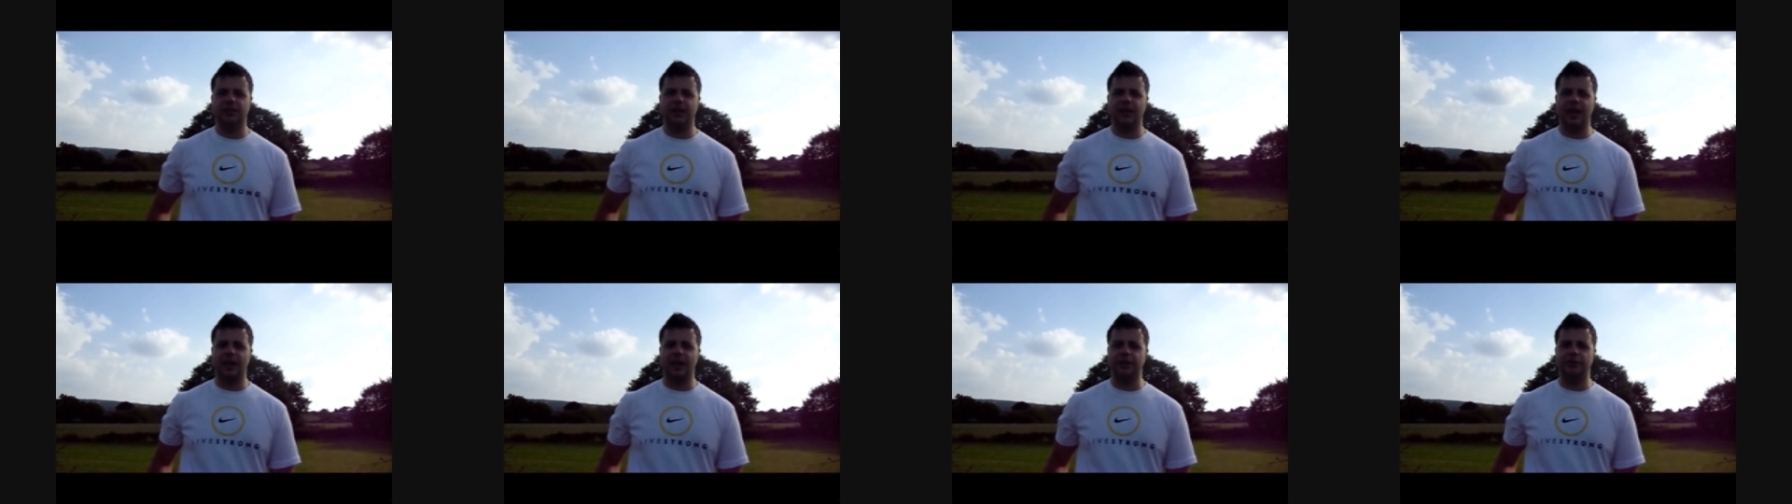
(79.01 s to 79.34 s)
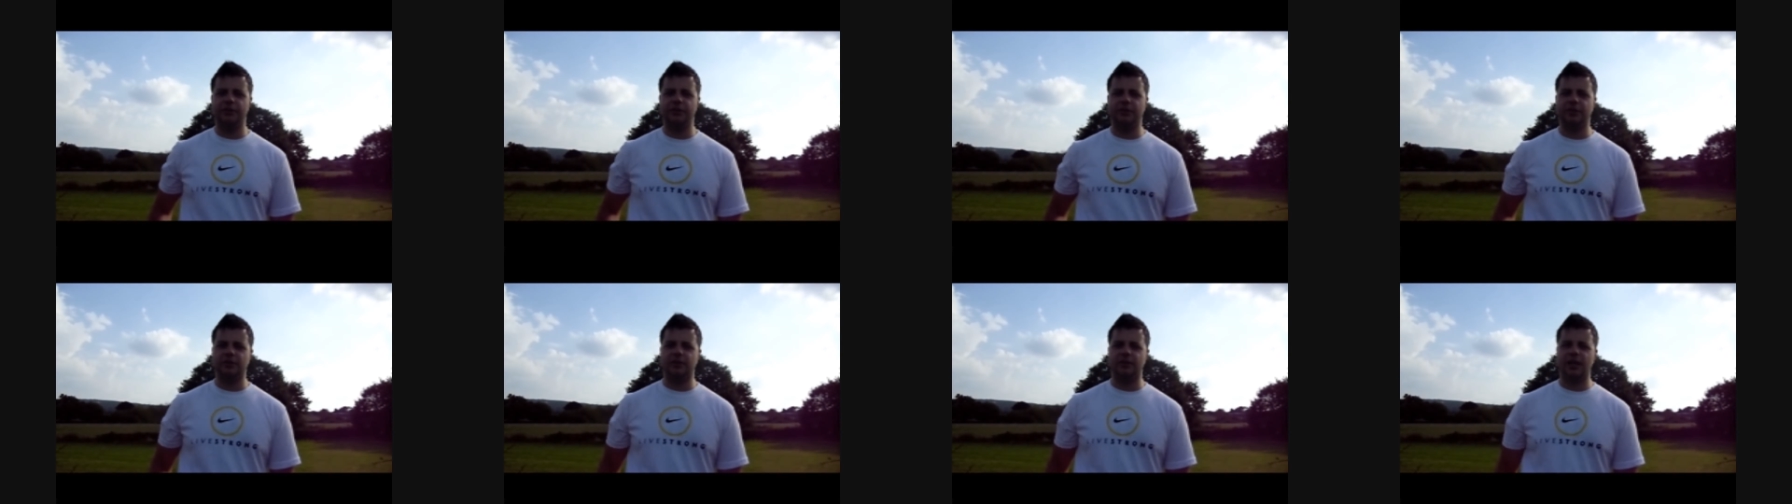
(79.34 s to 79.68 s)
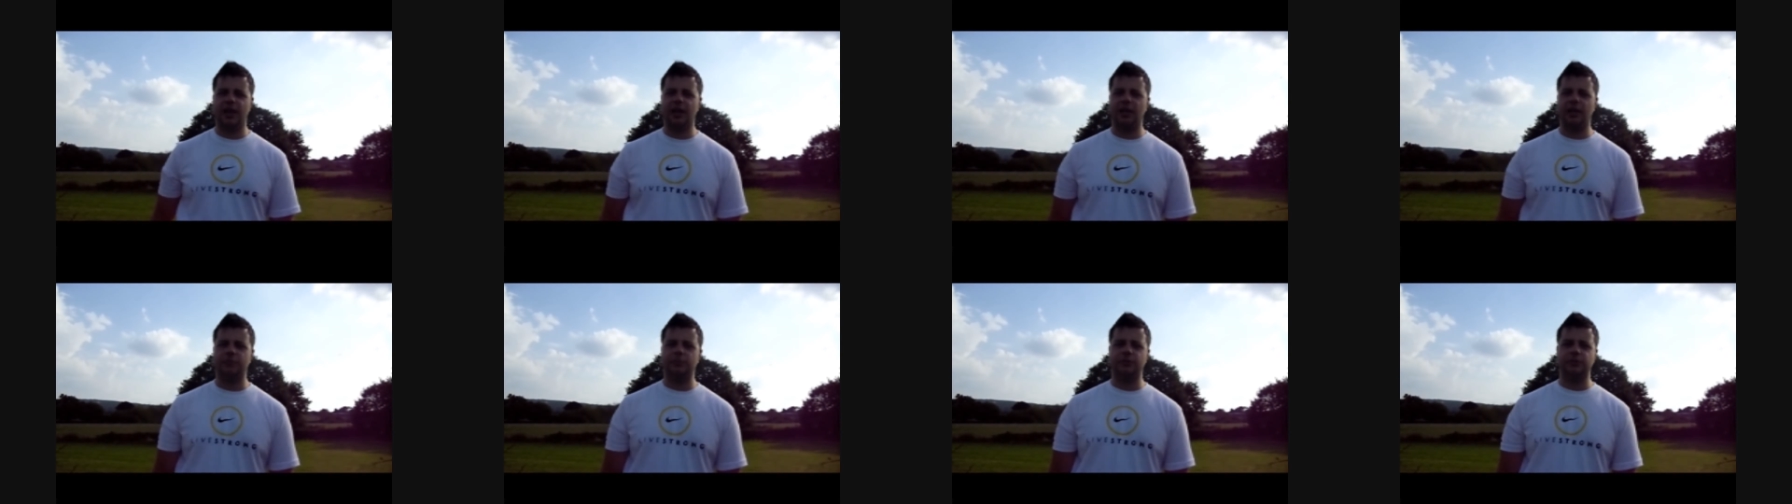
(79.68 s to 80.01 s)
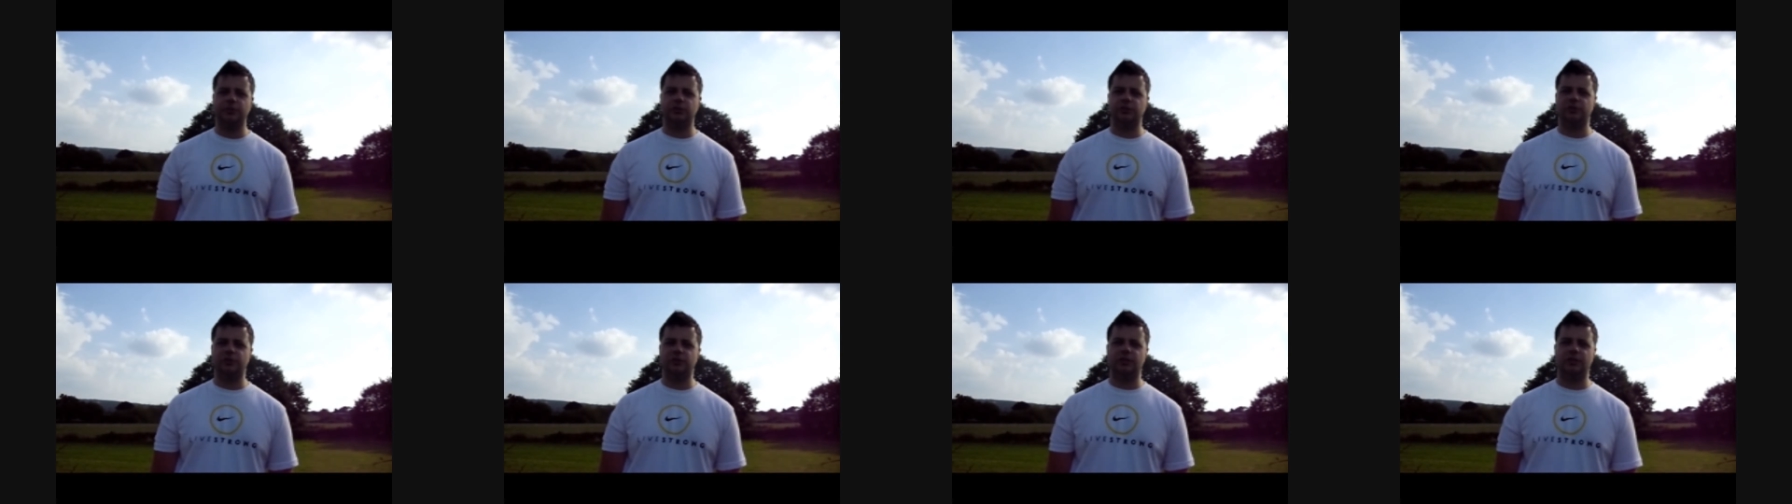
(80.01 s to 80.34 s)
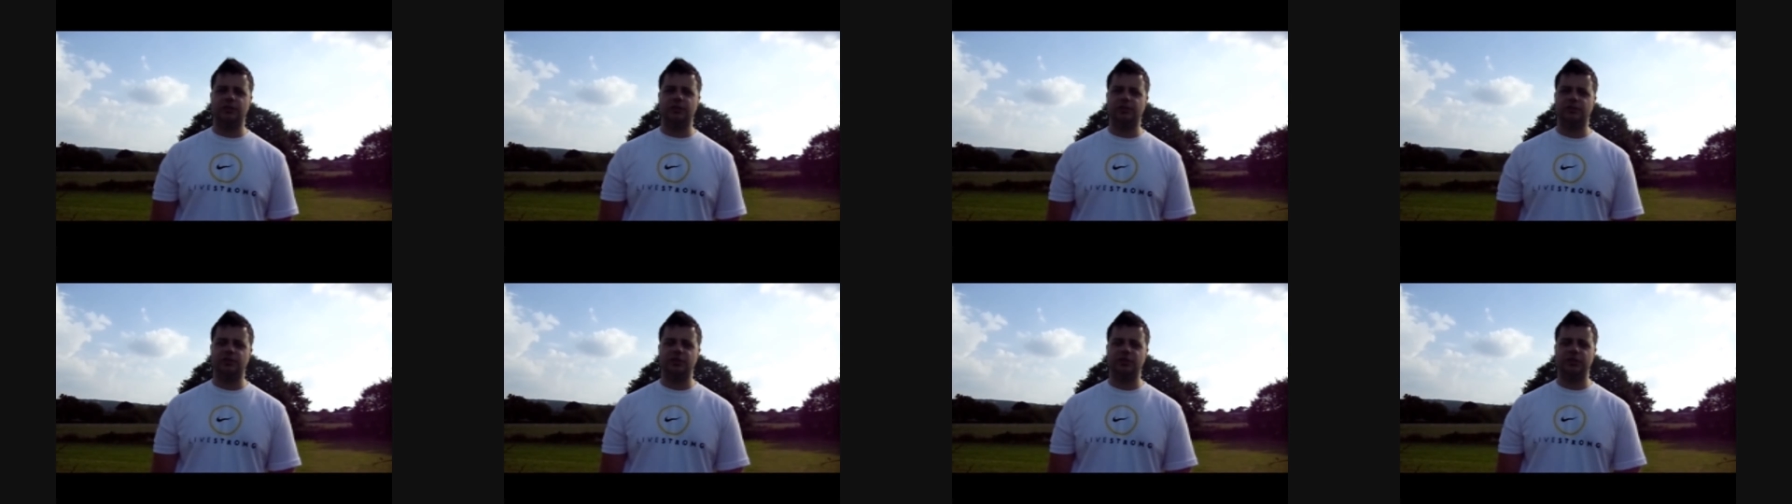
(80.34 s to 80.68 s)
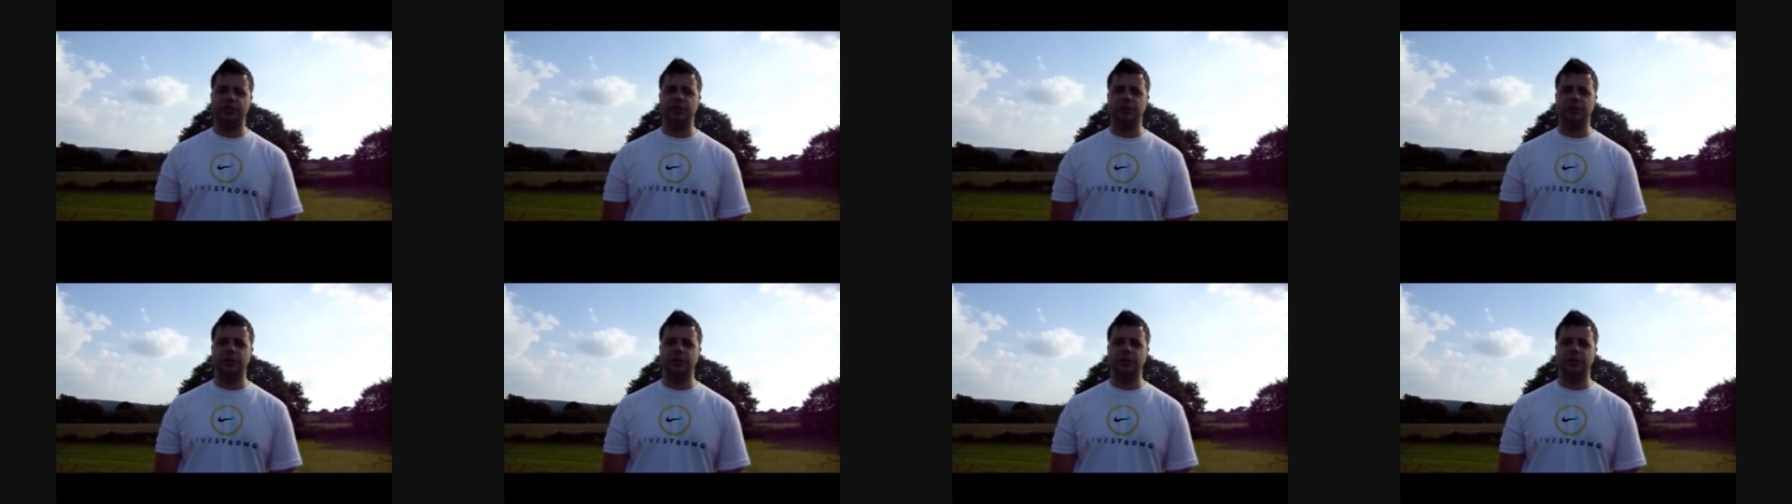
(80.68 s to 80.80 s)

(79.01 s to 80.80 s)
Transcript: accurate calibers uh, to